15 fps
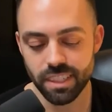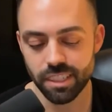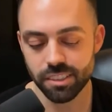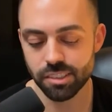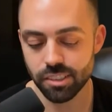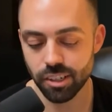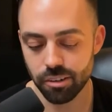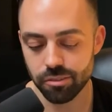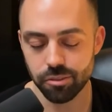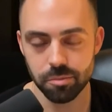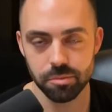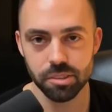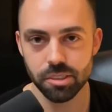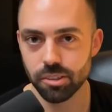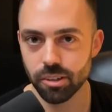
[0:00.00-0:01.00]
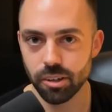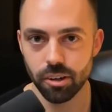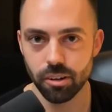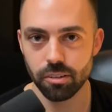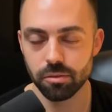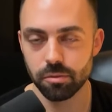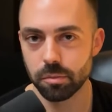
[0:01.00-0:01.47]
start from
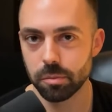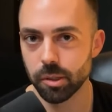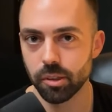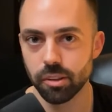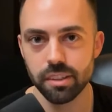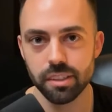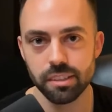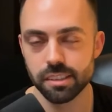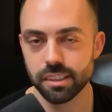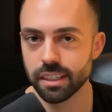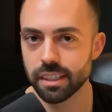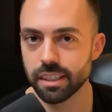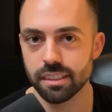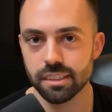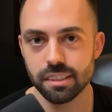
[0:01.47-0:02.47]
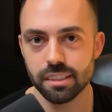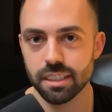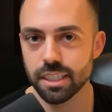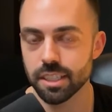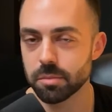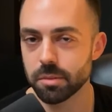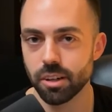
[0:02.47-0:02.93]
zero, build these links,
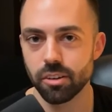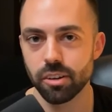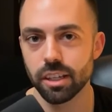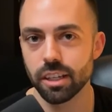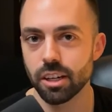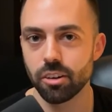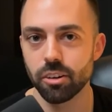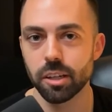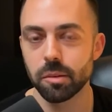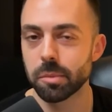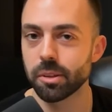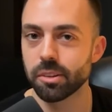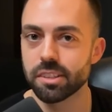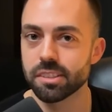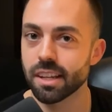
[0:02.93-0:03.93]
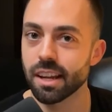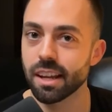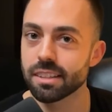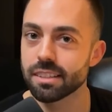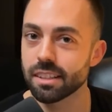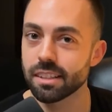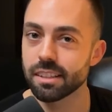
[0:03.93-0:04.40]
keep going and going, and build this
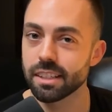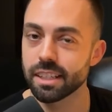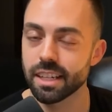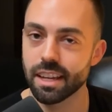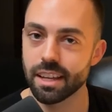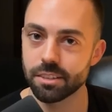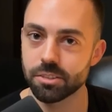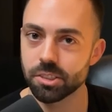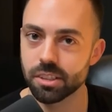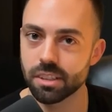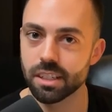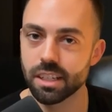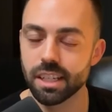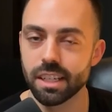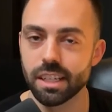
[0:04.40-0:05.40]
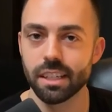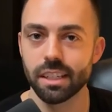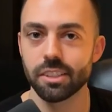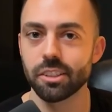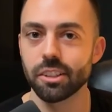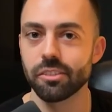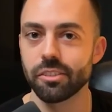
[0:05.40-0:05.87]
content and link engine
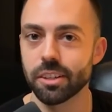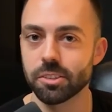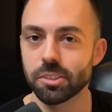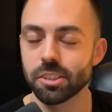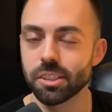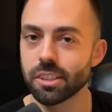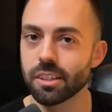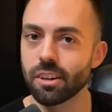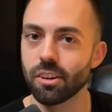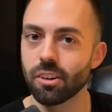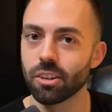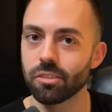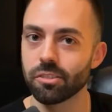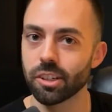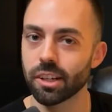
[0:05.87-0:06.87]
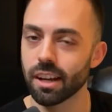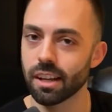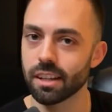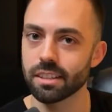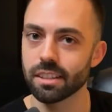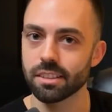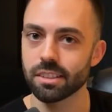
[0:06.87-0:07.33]
until eventually all of your
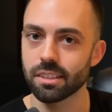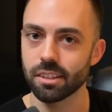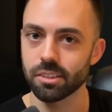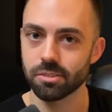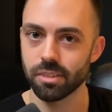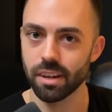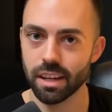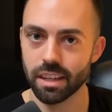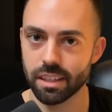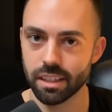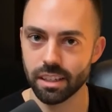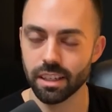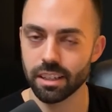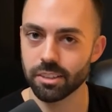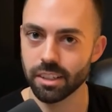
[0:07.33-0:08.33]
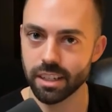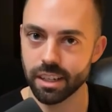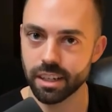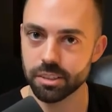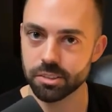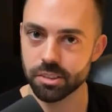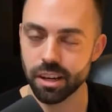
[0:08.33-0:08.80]
content starts ranking and you're
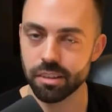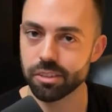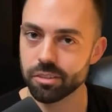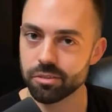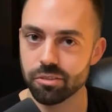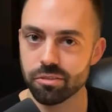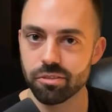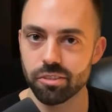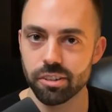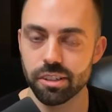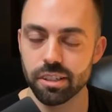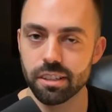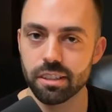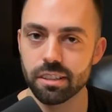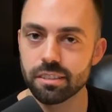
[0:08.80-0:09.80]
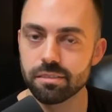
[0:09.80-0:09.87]
getting traffic for free.